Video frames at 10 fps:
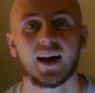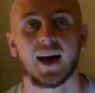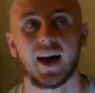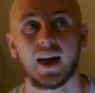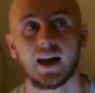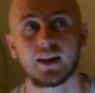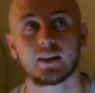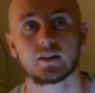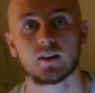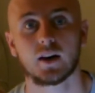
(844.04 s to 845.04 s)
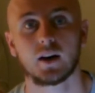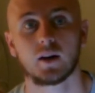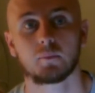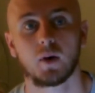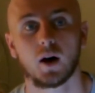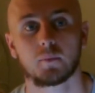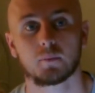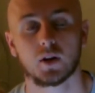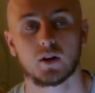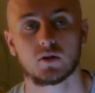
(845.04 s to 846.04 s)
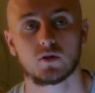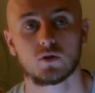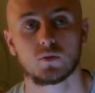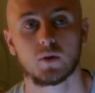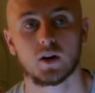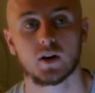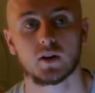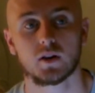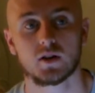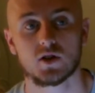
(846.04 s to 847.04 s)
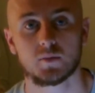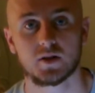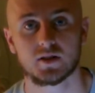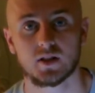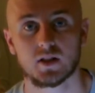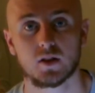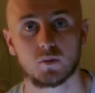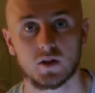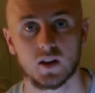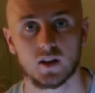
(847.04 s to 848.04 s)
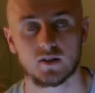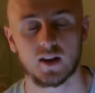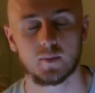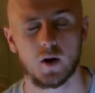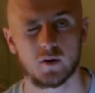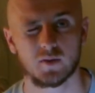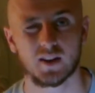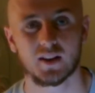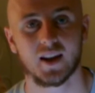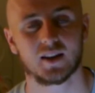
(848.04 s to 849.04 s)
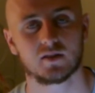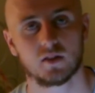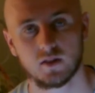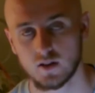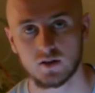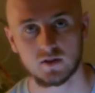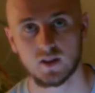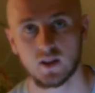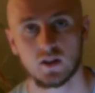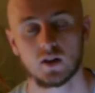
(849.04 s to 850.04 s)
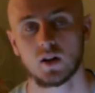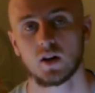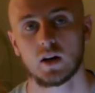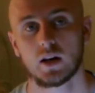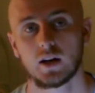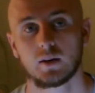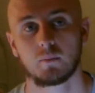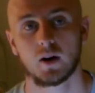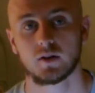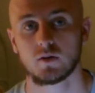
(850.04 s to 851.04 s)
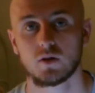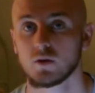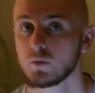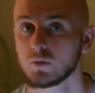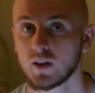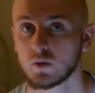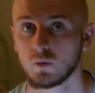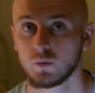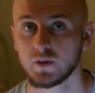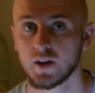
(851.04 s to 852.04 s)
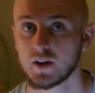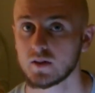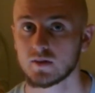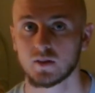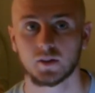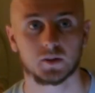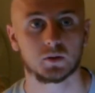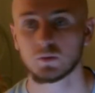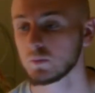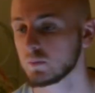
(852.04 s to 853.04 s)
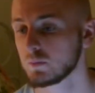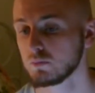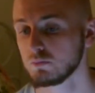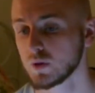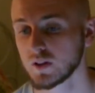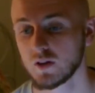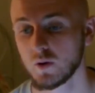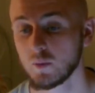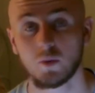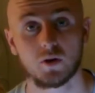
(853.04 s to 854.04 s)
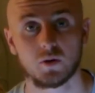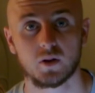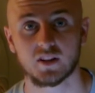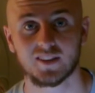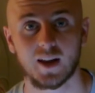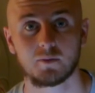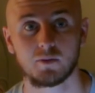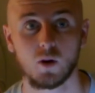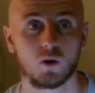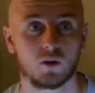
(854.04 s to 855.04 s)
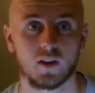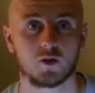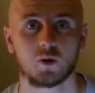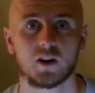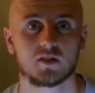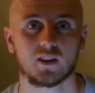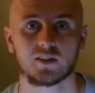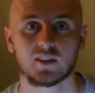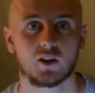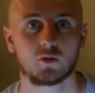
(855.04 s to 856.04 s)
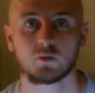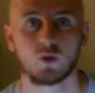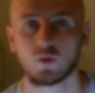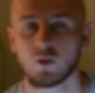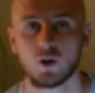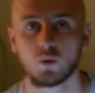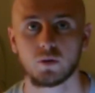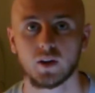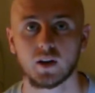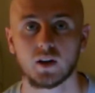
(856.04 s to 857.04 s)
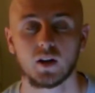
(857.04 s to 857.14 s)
and I'm gonna do my Ejpt 3-day exam, hopefully next Thursday. I don't know if it'll take all 3 days. I'll bring you up and do an exam vlog, and that's quite exciting. I'll vlog the whole thing.